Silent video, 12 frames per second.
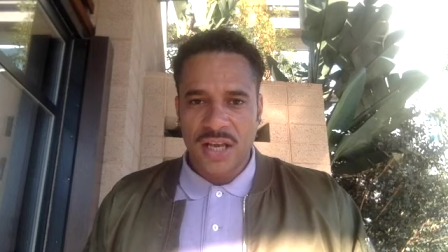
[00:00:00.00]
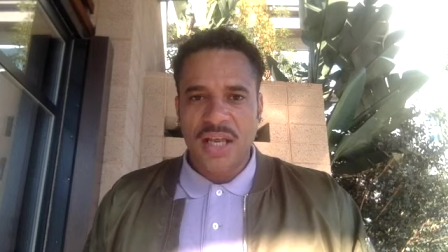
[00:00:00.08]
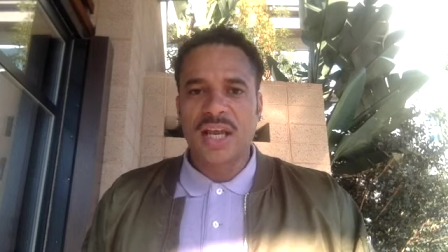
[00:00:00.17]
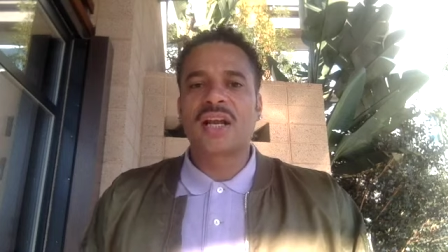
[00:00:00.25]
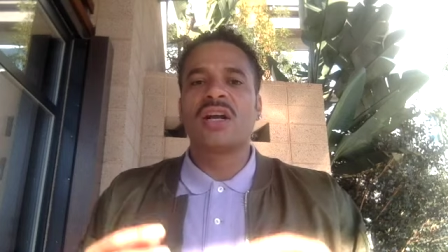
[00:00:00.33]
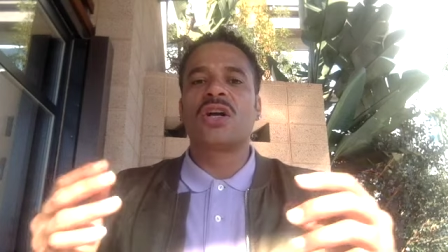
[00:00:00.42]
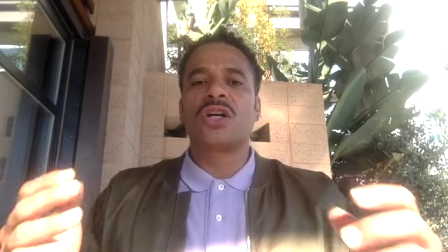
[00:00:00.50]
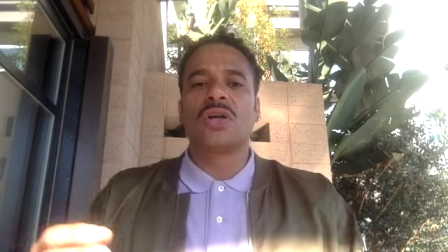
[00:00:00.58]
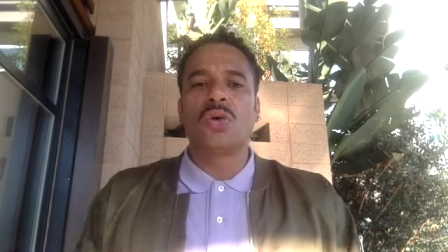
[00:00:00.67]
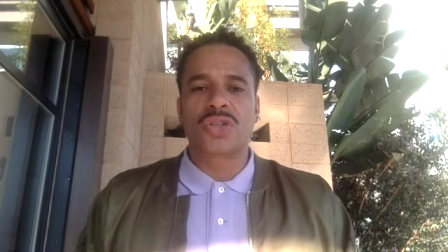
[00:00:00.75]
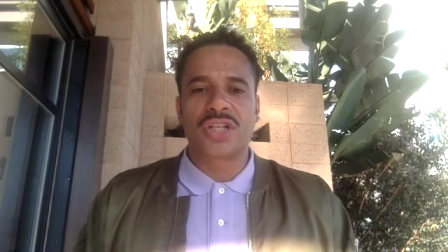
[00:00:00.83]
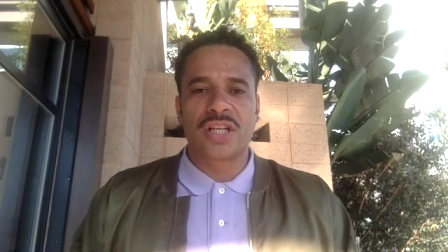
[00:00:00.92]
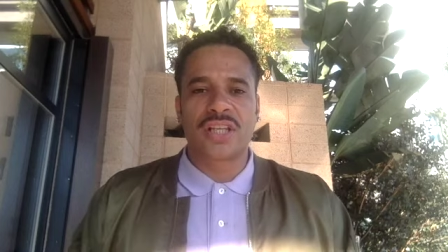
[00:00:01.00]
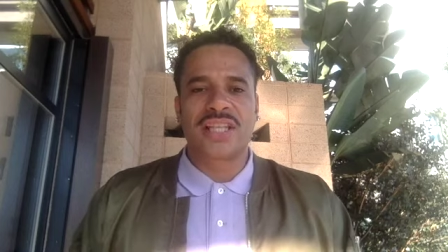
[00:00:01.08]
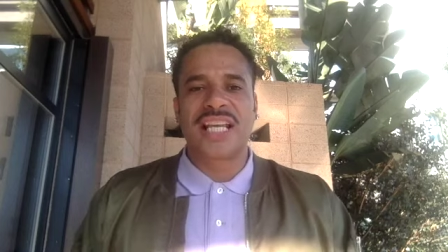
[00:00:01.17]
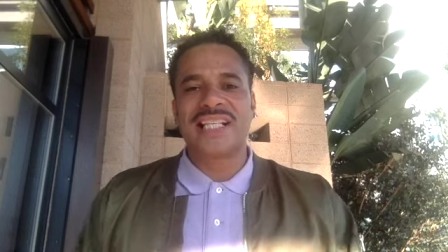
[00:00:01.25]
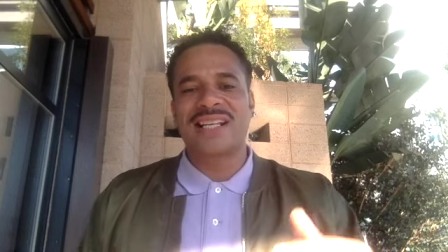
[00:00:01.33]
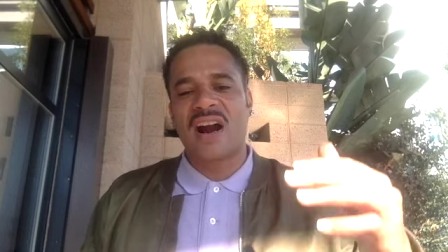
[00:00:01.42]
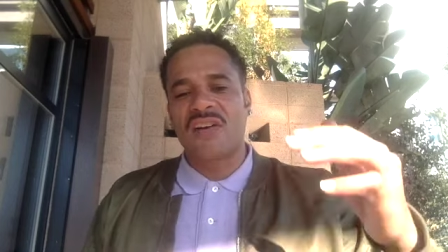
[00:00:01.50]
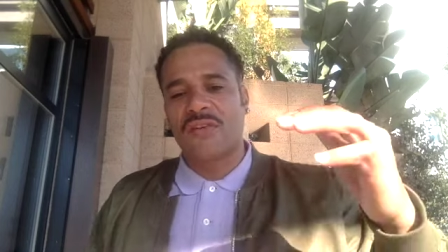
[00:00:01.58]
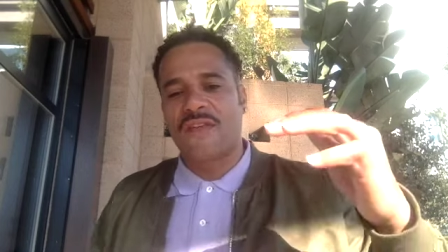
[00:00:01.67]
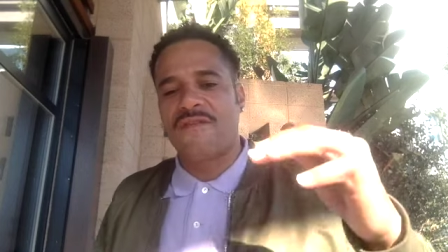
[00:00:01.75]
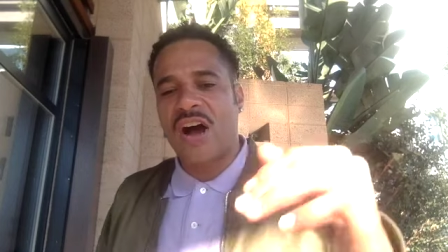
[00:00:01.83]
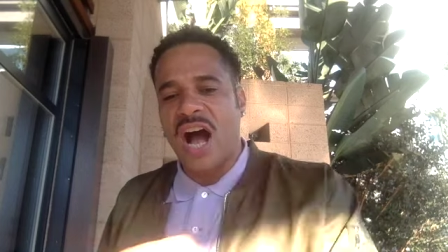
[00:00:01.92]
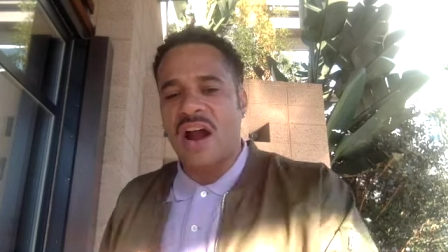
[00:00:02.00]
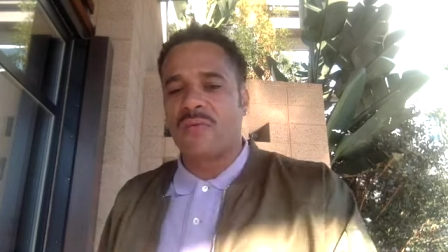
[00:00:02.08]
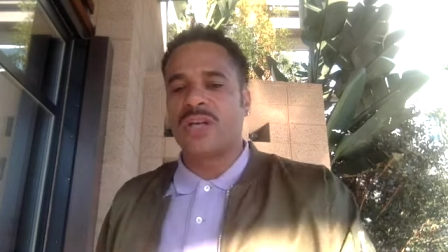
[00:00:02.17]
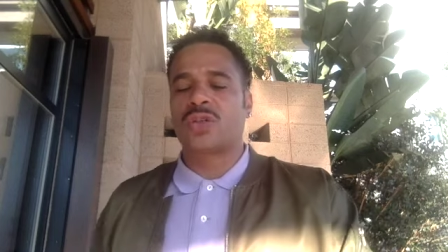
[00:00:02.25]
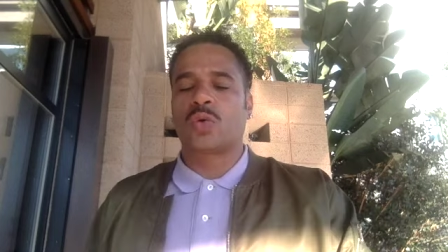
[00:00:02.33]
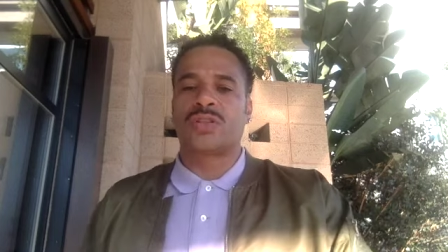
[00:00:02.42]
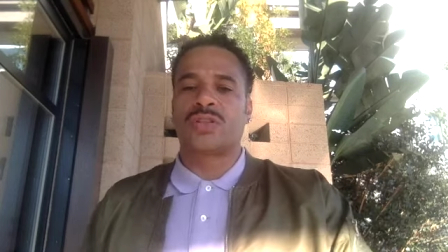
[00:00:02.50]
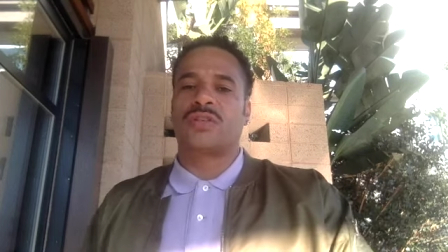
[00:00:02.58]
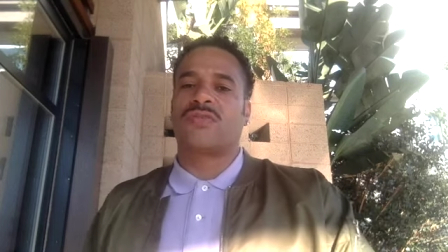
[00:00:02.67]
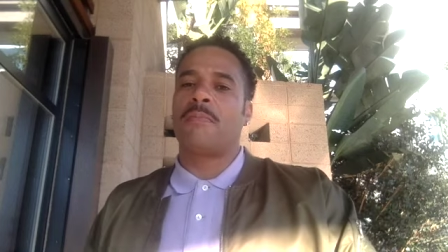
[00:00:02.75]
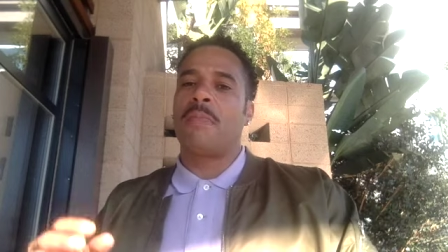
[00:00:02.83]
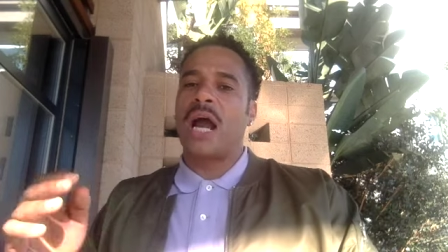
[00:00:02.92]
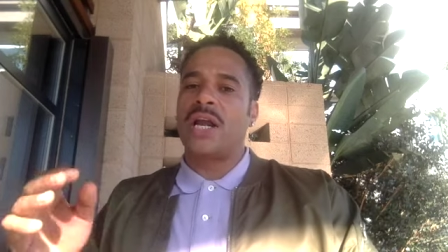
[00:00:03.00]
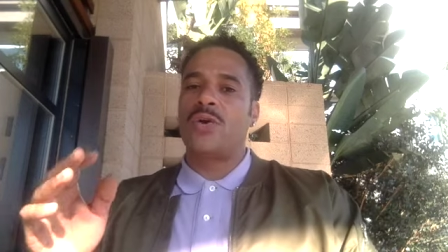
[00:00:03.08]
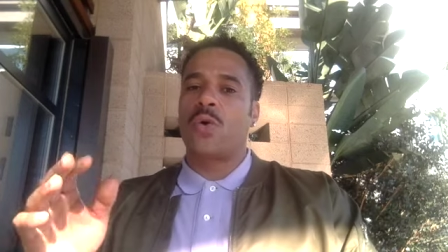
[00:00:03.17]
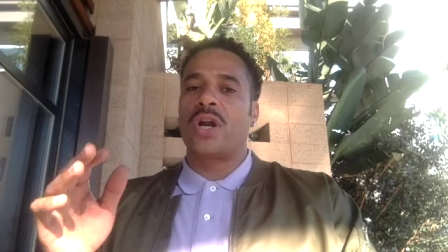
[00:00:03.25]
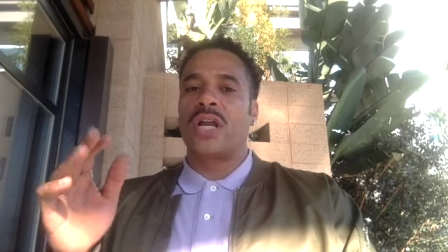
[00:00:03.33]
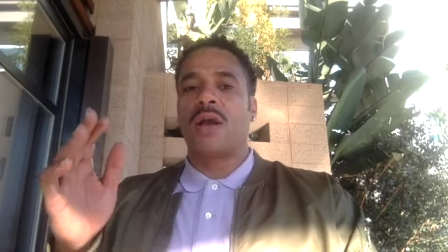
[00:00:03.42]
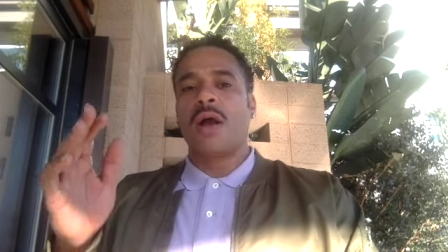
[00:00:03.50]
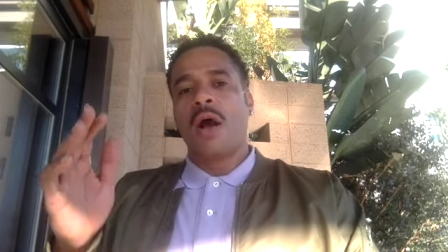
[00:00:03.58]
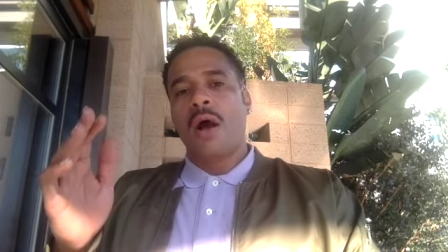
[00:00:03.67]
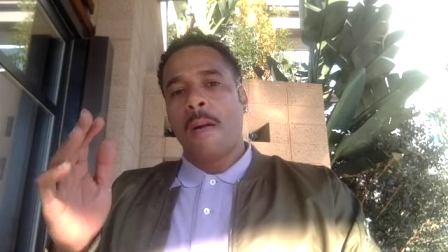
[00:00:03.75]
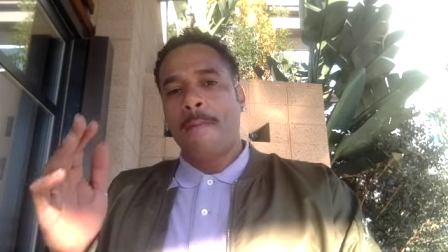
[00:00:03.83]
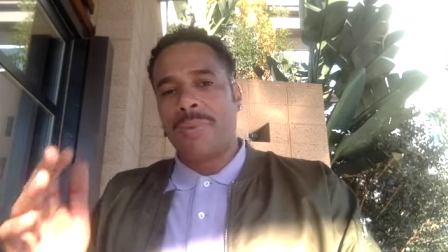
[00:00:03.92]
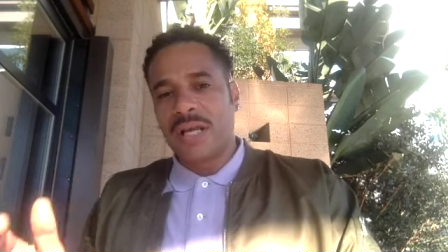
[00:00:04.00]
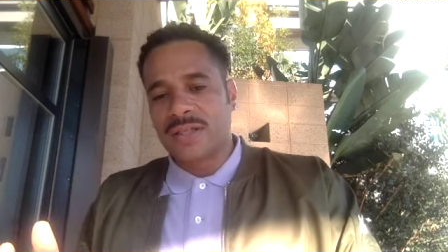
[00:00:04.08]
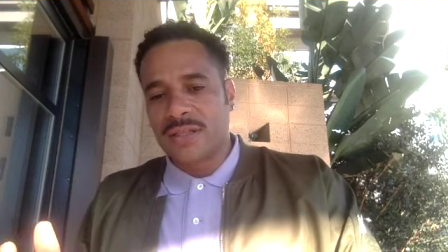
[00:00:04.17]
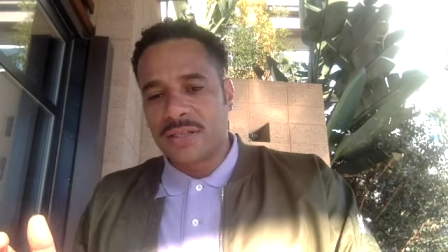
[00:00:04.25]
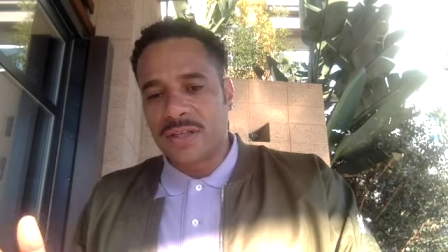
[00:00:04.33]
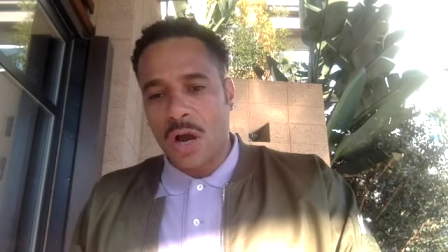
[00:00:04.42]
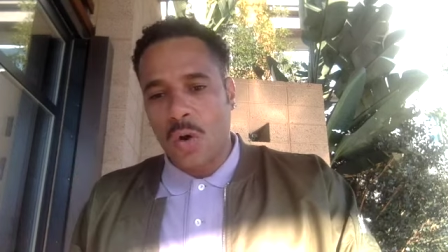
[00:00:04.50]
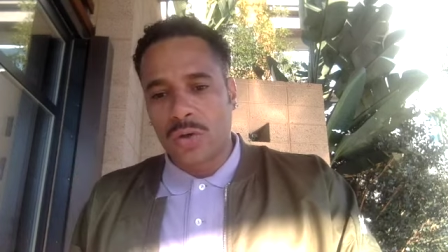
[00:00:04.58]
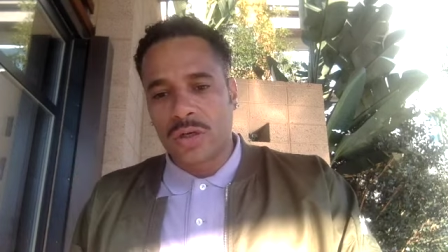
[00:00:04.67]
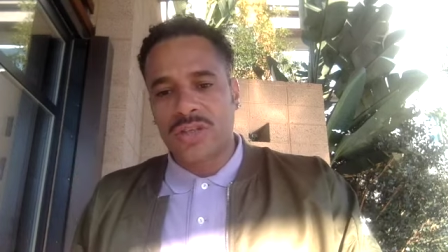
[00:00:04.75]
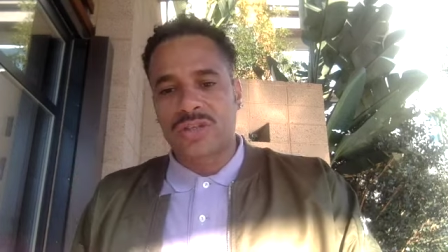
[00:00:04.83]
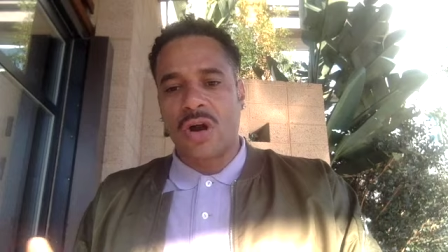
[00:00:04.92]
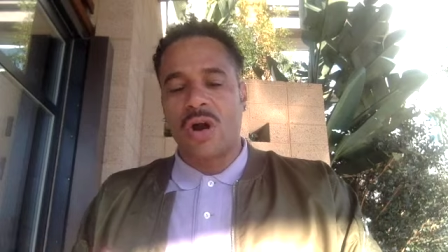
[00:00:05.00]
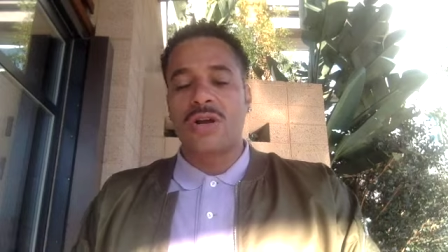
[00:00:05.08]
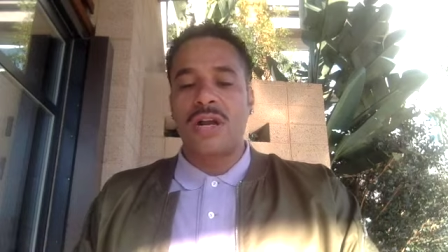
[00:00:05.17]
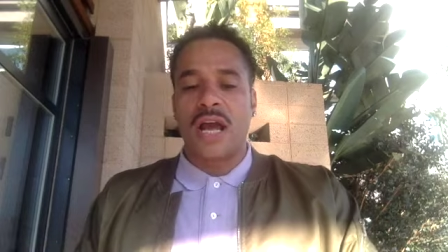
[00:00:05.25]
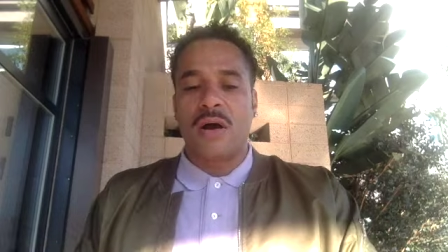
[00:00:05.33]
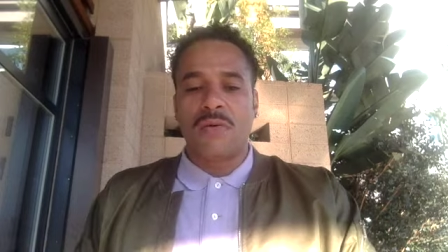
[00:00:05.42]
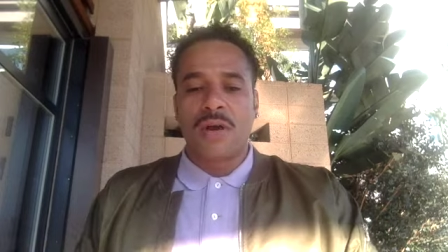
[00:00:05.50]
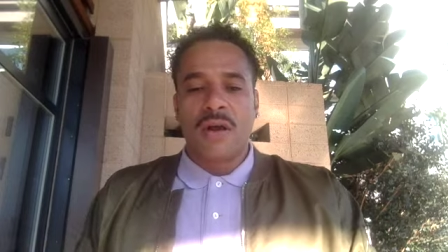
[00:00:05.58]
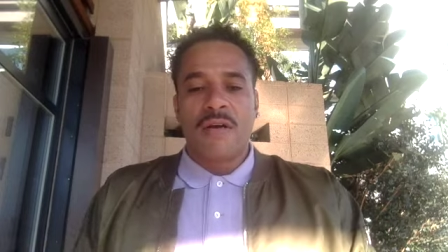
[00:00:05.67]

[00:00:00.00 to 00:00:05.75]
In conclusion, these are the five resources for minority business owners starting out.